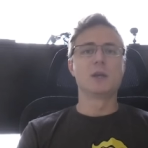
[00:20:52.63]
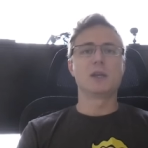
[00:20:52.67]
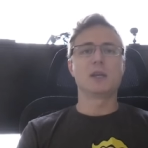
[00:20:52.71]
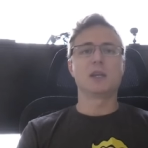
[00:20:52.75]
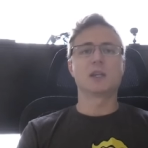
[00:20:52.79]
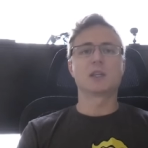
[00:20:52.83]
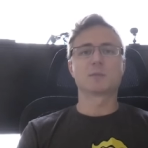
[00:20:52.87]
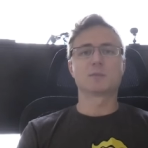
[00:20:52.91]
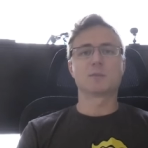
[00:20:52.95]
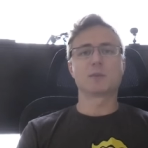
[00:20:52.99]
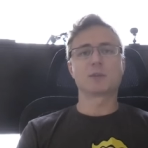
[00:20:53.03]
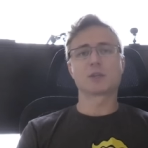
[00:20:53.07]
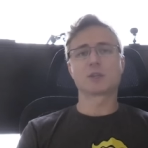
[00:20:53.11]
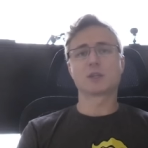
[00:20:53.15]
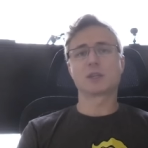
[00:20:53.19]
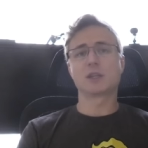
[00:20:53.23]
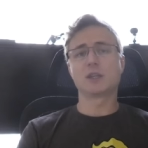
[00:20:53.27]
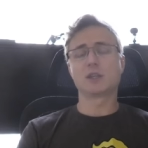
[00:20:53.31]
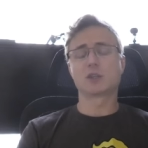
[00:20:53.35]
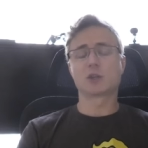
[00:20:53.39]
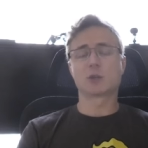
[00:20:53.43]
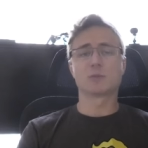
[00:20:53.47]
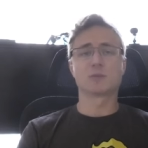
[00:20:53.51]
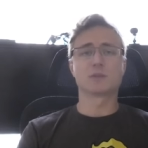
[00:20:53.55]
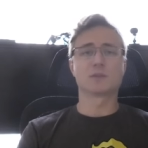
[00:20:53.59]
especially in
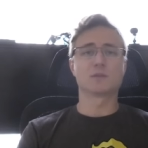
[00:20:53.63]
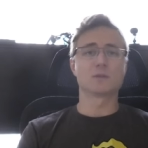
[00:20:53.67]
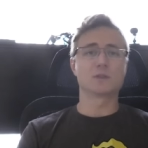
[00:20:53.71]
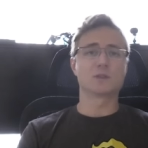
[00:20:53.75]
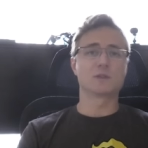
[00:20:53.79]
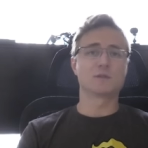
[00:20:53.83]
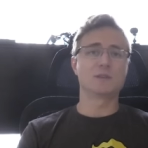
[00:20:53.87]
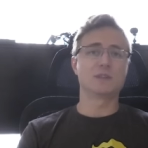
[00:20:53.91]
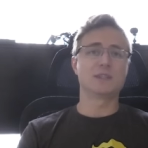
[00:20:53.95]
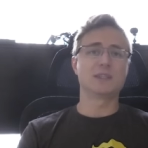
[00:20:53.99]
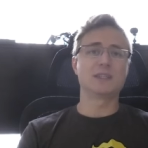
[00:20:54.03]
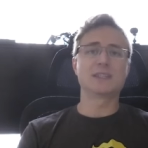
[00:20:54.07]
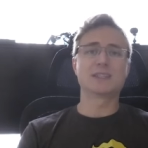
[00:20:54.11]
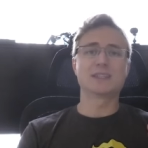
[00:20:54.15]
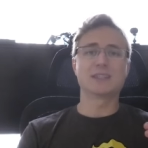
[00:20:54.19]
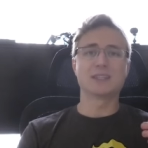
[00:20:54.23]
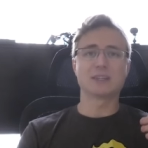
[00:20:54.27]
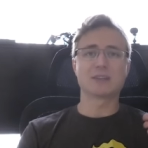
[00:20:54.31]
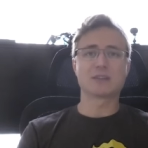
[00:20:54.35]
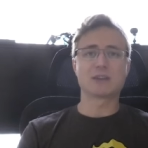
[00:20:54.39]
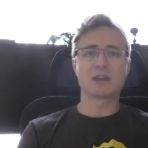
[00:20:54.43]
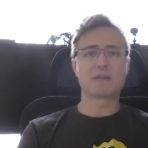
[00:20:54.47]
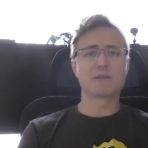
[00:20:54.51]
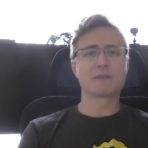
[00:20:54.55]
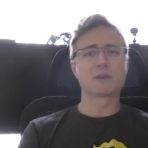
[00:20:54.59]
terms of its physics and
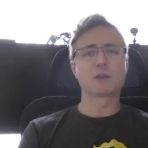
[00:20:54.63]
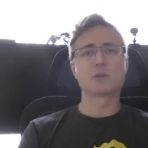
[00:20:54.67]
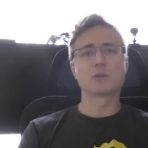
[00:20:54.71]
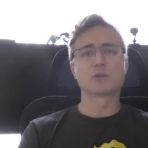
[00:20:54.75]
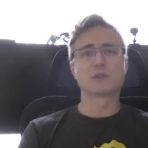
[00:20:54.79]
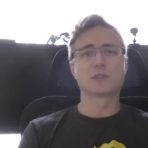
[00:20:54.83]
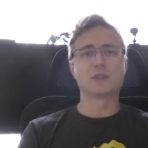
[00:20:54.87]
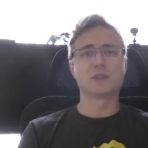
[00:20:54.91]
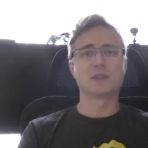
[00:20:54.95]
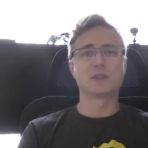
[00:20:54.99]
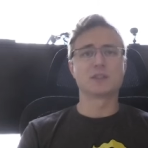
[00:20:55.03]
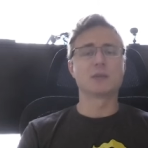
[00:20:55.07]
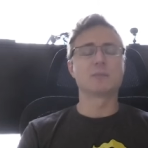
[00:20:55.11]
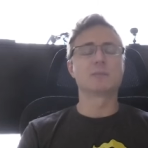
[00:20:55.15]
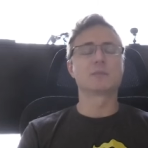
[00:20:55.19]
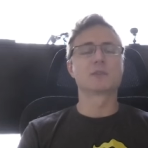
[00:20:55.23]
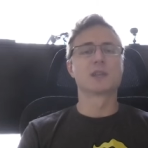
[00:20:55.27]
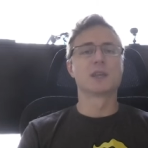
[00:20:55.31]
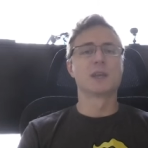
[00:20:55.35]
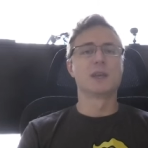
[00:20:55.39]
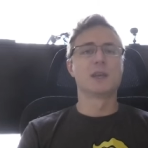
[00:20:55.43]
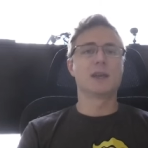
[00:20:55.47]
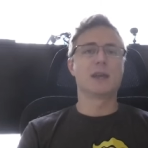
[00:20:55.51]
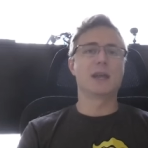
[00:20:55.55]
graphical systems,